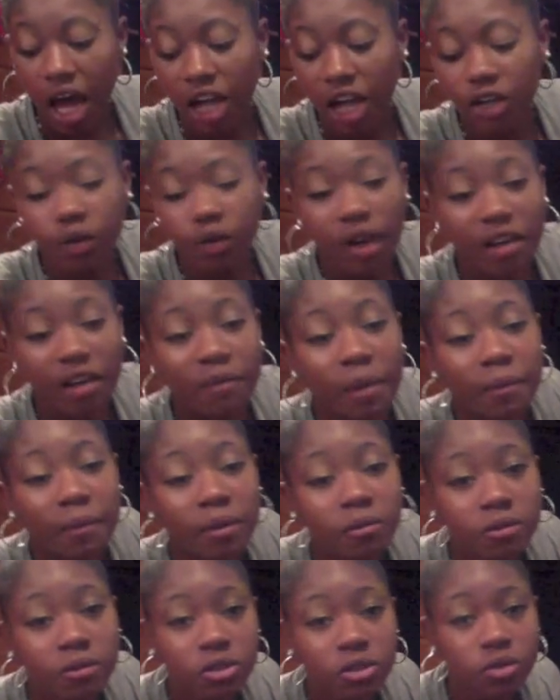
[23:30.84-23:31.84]
I do have my
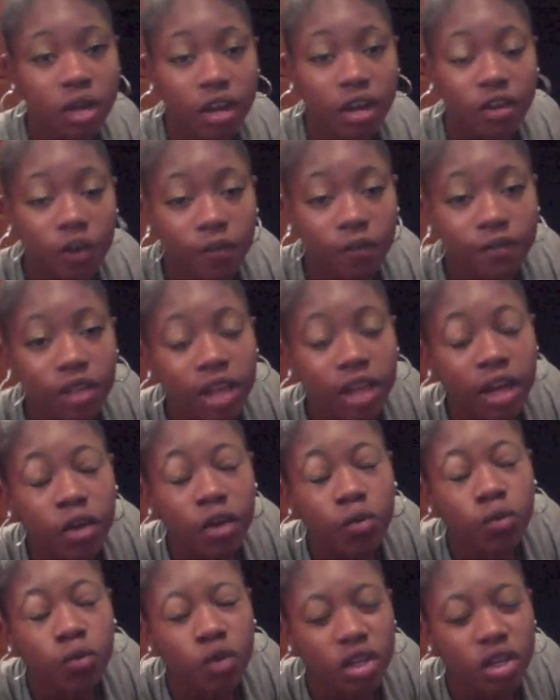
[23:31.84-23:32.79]
moments where I don't feel like